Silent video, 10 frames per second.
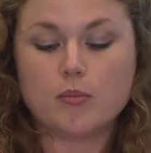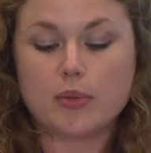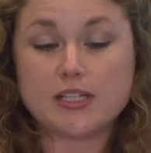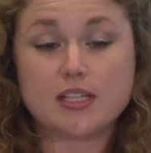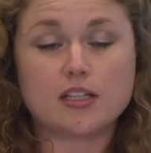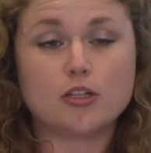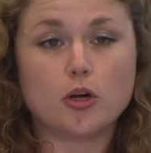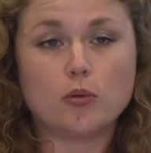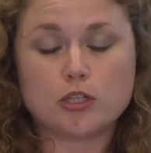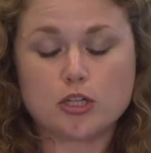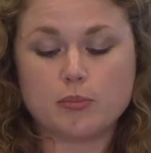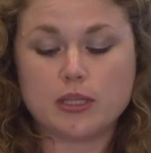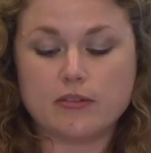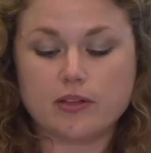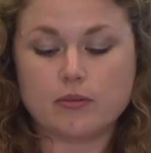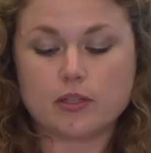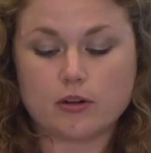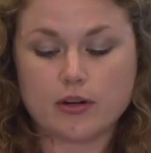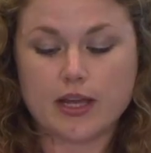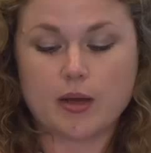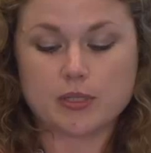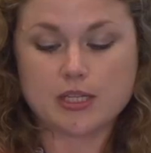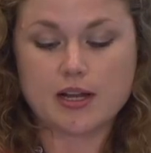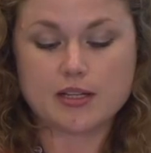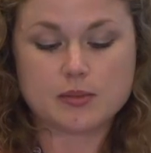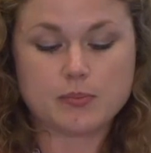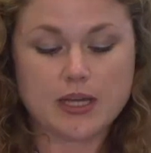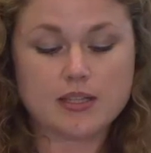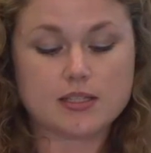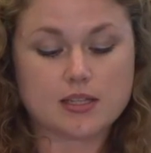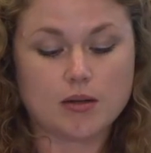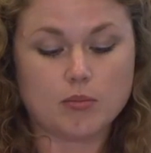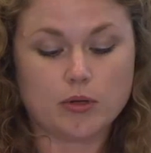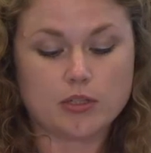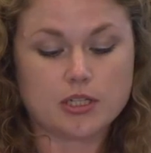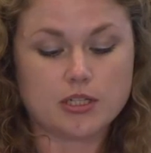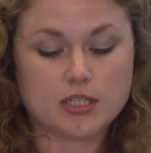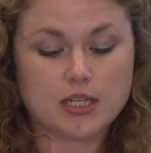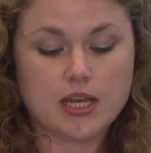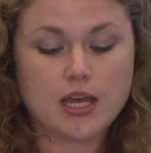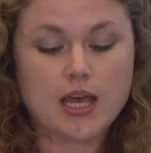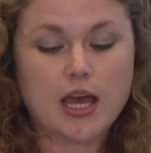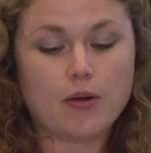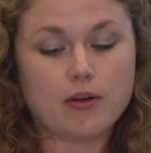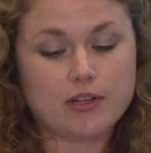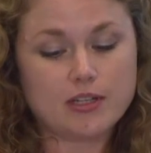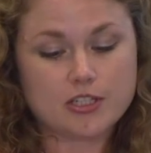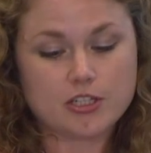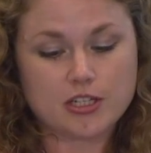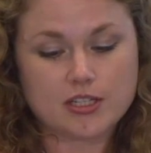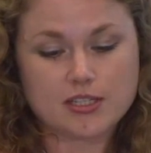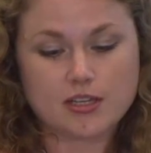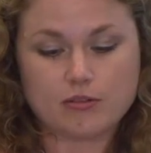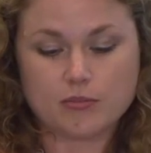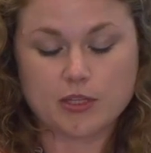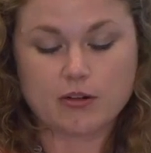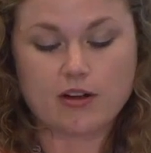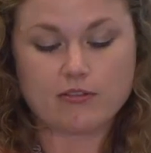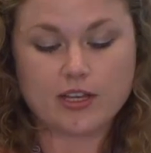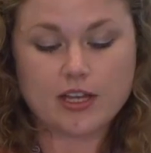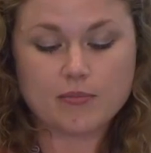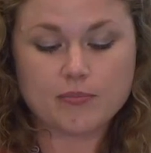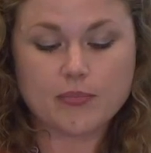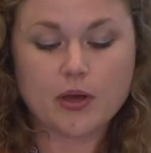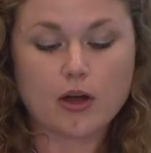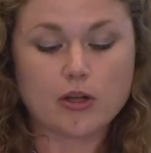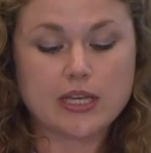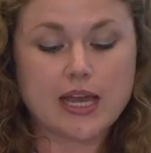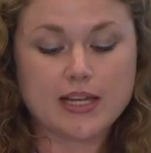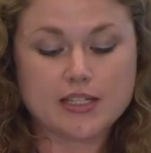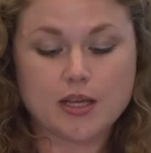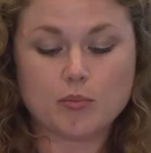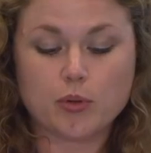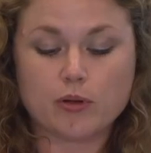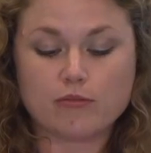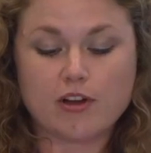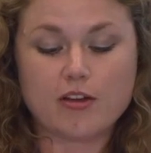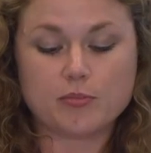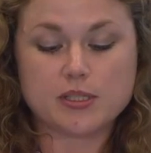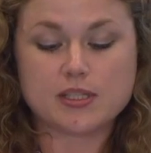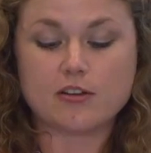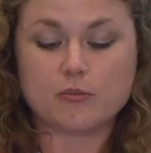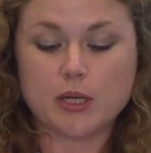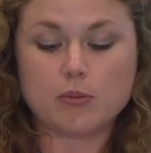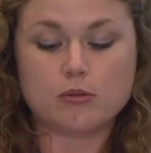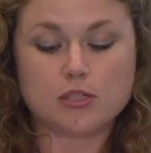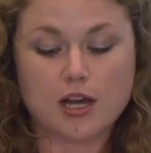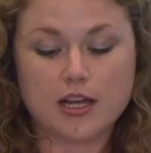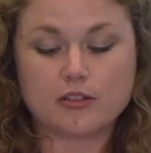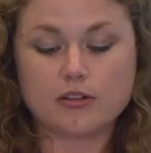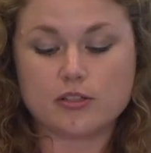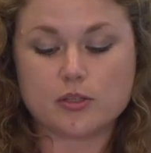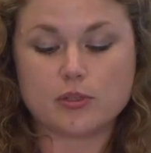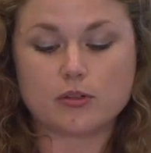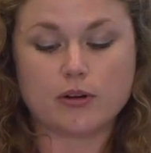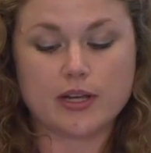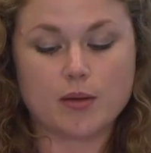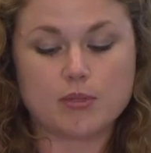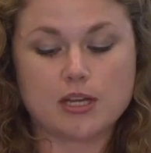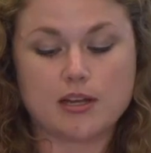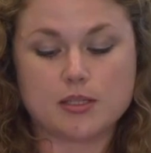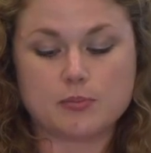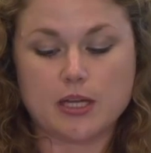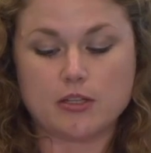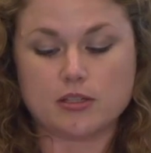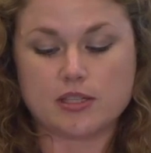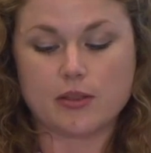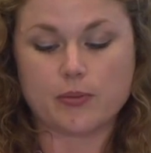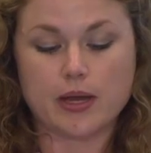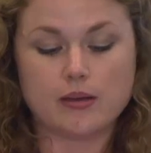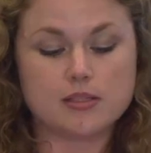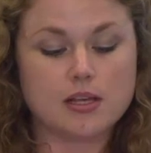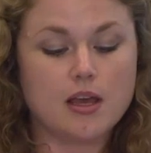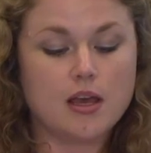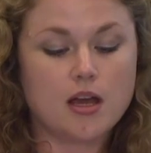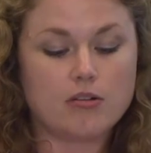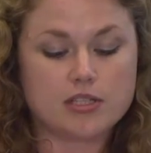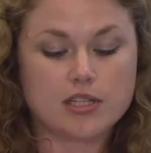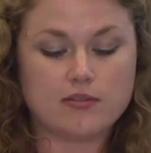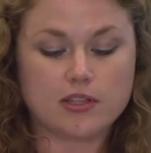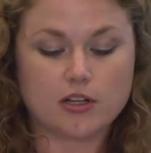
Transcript: Basically, no one should be living with chronic hepatitis B that's unmonitored. However, as you can see from the graph here, only 18.5% of people diagnosed with chronic hepatitis B in New South Wales are receiving